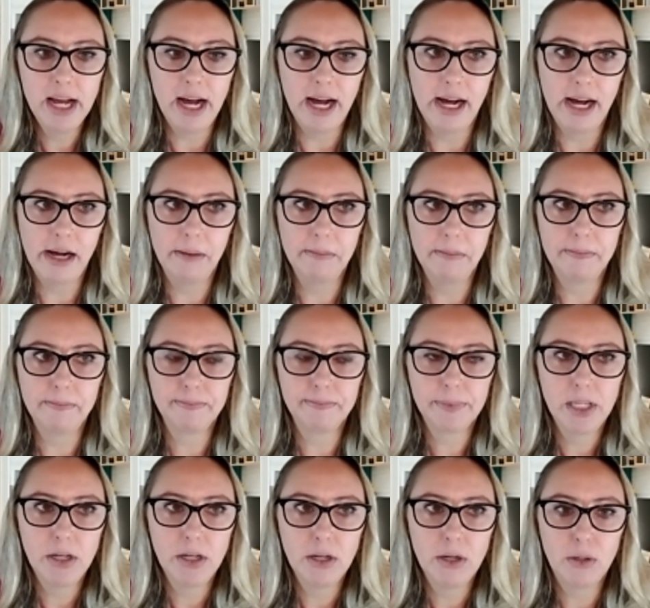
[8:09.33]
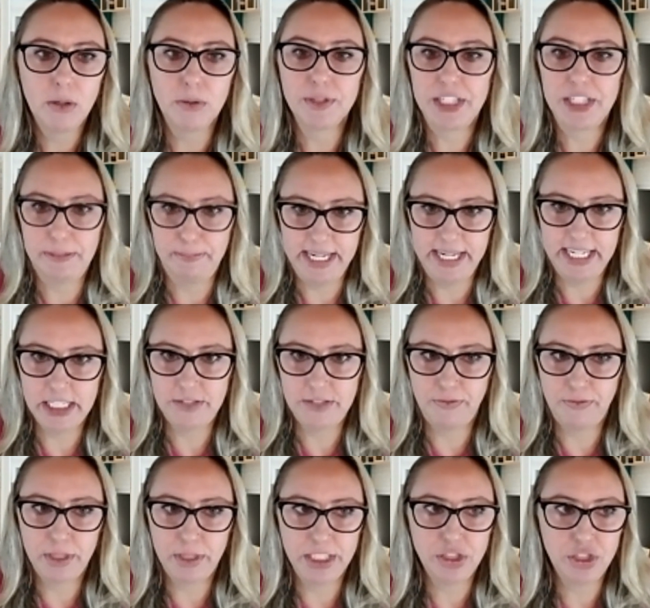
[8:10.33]
hold space
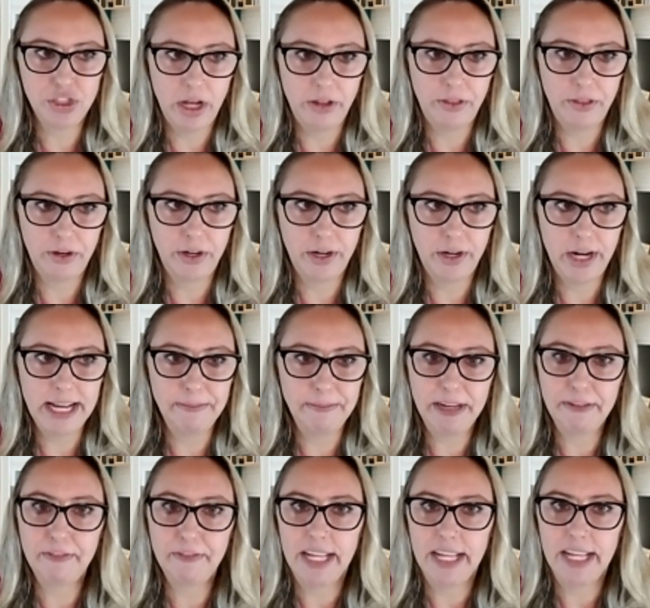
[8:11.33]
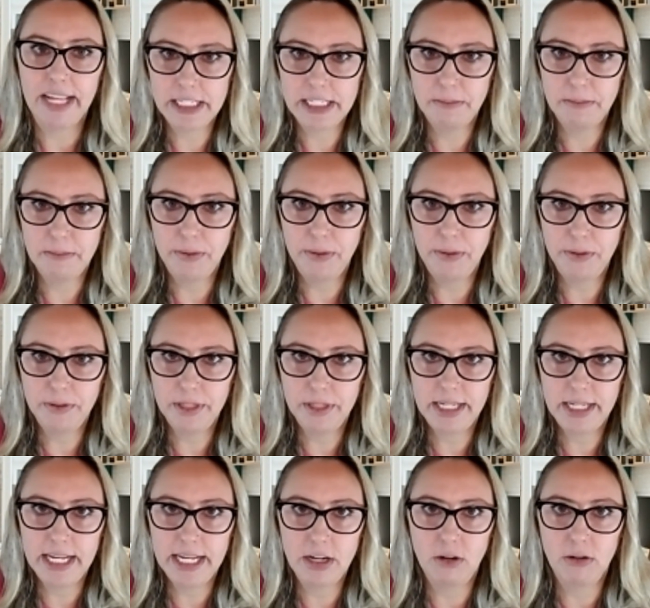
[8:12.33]
for each other and be flexible
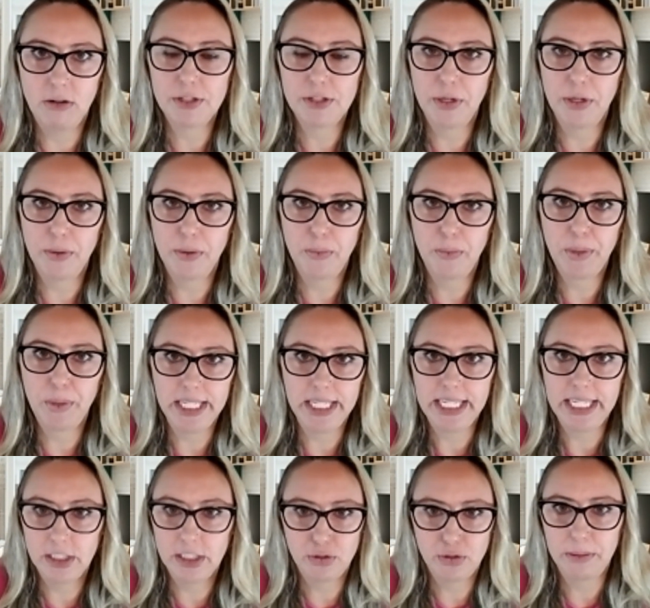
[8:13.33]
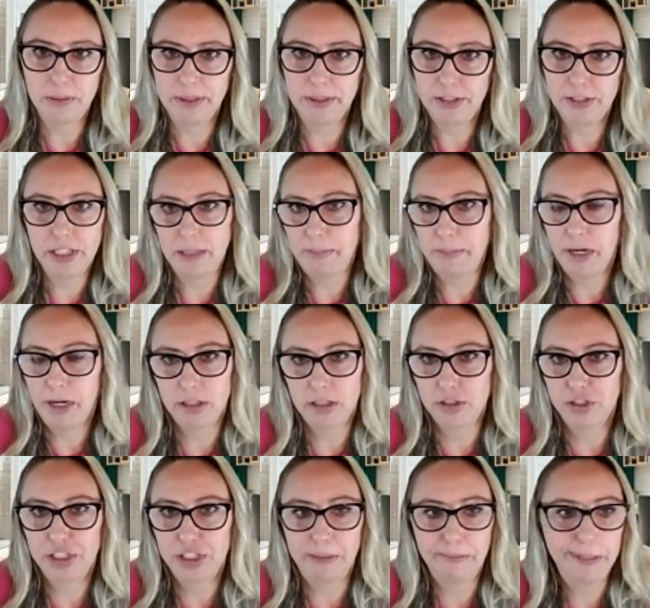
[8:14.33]
can also really contribute to the
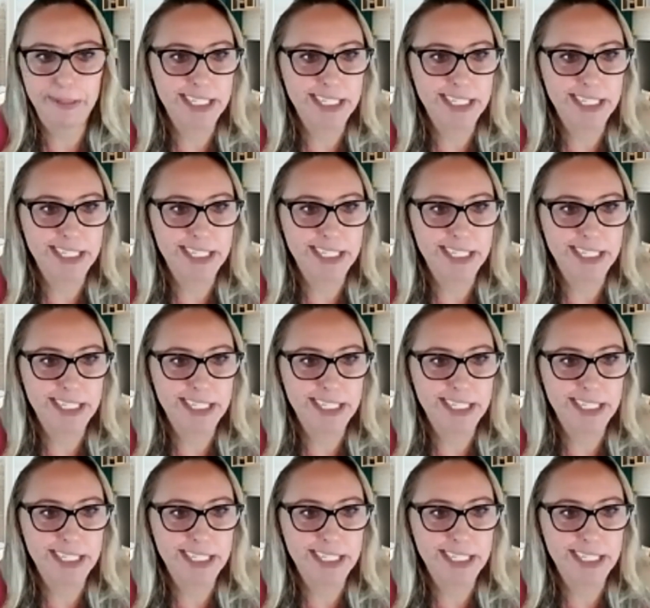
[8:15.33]
partnership,